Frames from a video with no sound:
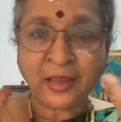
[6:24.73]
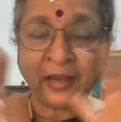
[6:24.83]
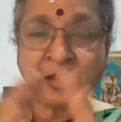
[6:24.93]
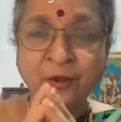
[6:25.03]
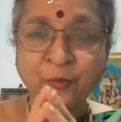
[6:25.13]

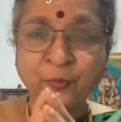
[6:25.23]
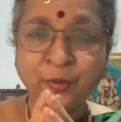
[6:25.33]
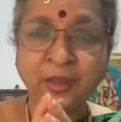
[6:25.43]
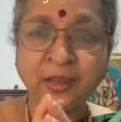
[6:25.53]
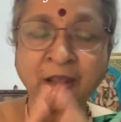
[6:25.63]
Now,
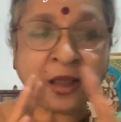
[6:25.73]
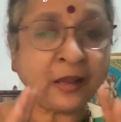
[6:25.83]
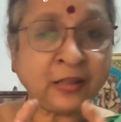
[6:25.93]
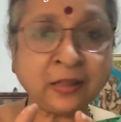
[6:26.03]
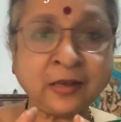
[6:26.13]
in
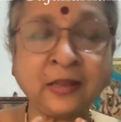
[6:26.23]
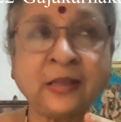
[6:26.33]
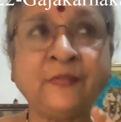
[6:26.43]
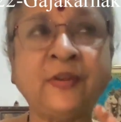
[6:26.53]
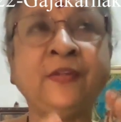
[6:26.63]

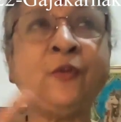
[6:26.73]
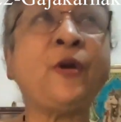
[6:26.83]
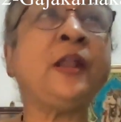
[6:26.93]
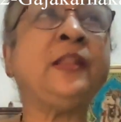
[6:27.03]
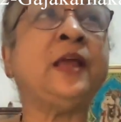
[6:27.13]
other, when we
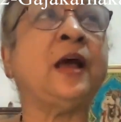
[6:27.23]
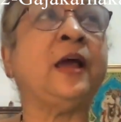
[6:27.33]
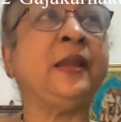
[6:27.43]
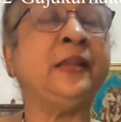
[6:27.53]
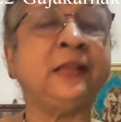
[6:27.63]
look at the
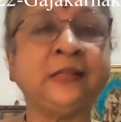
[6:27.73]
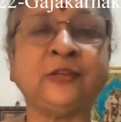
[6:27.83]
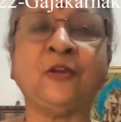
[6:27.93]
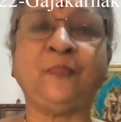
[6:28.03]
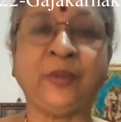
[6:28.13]
idols
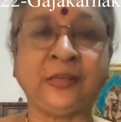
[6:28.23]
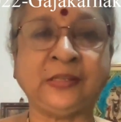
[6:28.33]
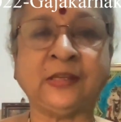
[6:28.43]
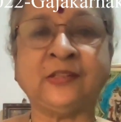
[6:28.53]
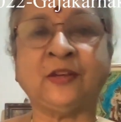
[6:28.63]
or
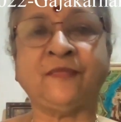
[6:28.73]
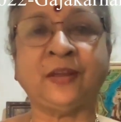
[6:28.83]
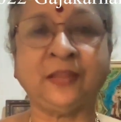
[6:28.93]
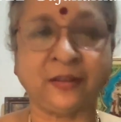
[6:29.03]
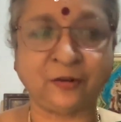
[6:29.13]
pictures of
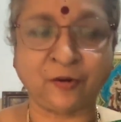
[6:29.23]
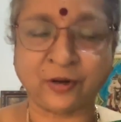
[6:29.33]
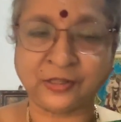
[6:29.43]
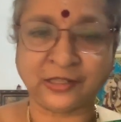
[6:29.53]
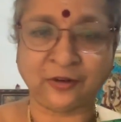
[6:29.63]
other
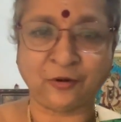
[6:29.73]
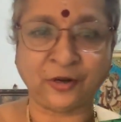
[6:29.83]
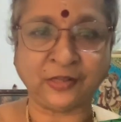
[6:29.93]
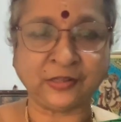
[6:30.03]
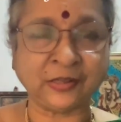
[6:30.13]
gods and
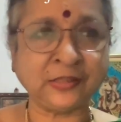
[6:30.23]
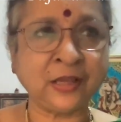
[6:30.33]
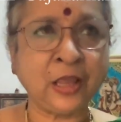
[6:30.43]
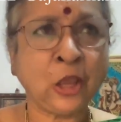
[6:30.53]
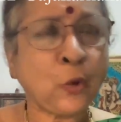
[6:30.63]
goddesses,
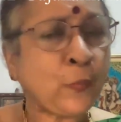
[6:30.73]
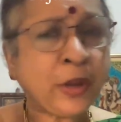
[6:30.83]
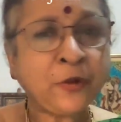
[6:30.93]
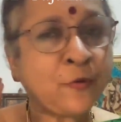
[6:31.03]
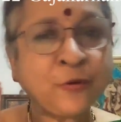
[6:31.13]

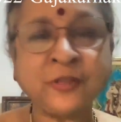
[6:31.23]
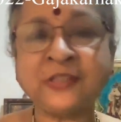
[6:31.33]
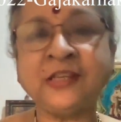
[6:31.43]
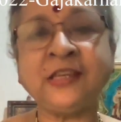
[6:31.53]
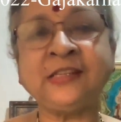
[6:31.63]
we don't
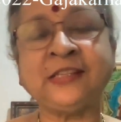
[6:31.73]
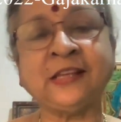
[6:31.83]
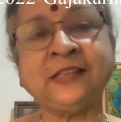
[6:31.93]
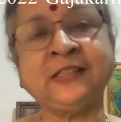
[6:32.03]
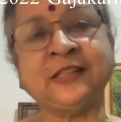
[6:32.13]
see
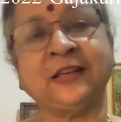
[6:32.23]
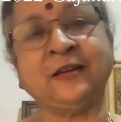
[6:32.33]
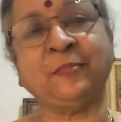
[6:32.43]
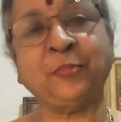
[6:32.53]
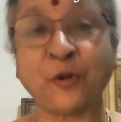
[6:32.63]
such
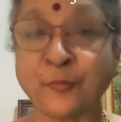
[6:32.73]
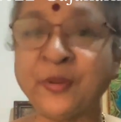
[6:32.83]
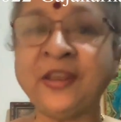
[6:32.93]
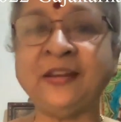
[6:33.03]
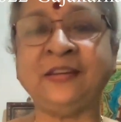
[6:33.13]

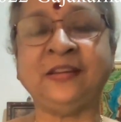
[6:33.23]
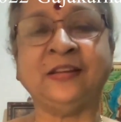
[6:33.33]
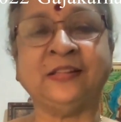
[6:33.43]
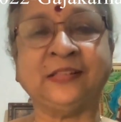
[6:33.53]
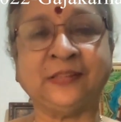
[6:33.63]
prominent
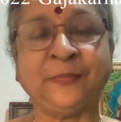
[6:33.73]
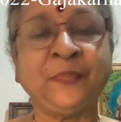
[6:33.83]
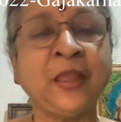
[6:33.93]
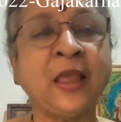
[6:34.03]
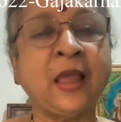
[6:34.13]
ears.
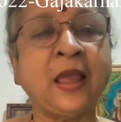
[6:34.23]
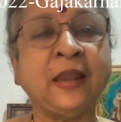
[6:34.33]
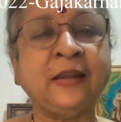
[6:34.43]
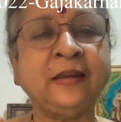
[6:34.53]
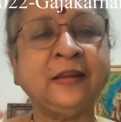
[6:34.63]

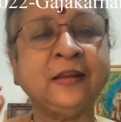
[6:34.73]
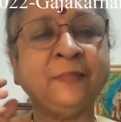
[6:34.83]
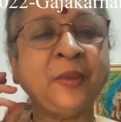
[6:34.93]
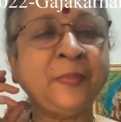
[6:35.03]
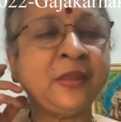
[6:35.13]
And
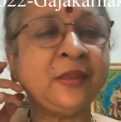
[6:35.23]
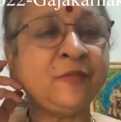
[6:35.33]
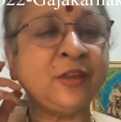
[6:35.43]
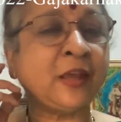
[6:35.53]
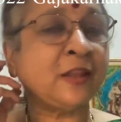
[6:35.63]
maybe
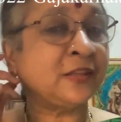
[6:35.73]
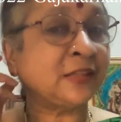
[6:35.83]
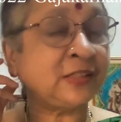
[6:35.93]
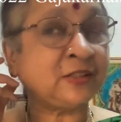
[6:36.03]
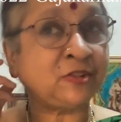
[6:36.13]
we can
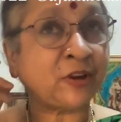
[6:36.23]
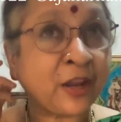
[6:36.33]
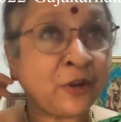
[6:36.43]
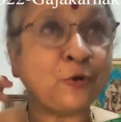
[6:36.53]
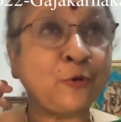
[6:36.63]
just
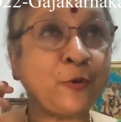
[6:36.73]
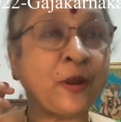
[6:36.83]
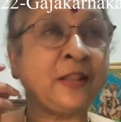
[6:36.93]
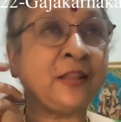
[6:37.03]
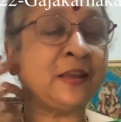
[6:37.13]
try to look
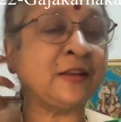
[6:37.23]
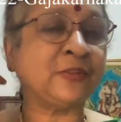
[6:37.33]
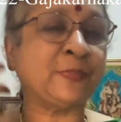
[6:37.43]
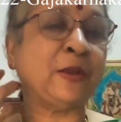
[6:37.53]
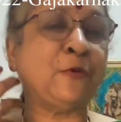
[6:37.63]
at the
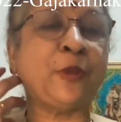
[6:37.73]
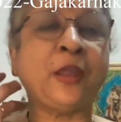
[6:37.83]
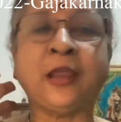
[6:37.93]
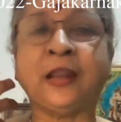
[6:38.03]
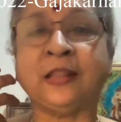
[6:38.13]
ears by
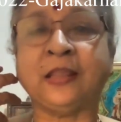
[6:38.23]
looking at